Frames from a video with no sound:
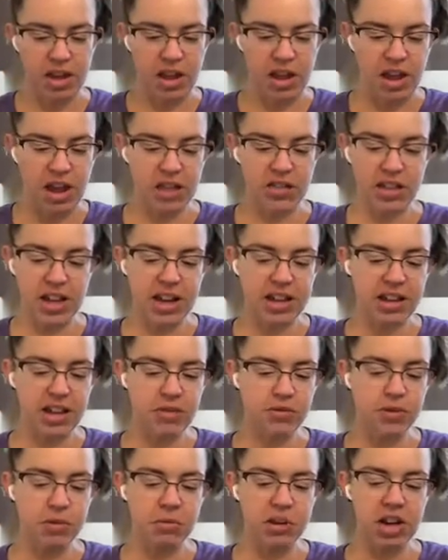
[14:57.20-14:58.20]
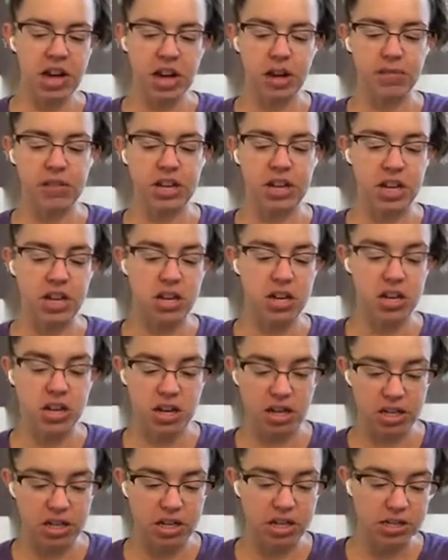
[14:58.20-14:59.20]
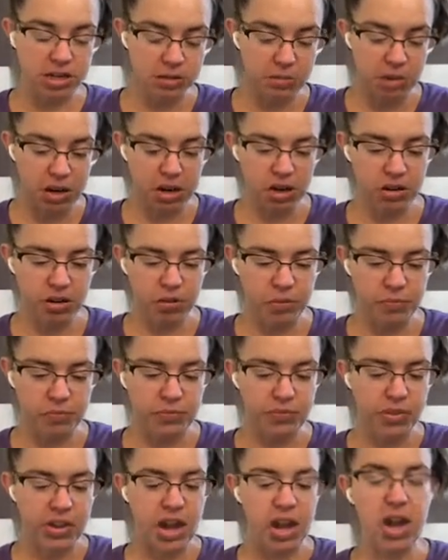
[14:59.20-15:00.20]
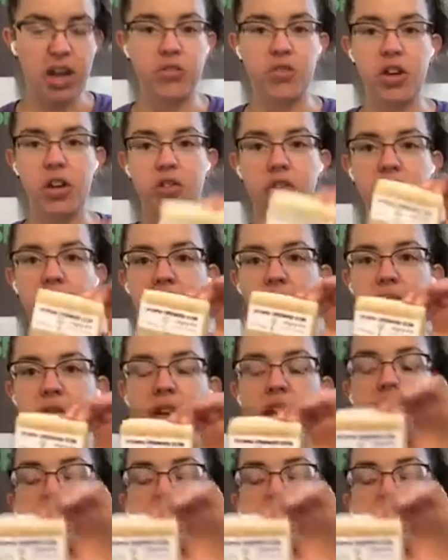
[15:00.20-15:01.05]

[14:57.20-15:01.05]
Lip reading: and that gives them kind of like a nutty smell. And then the Everyday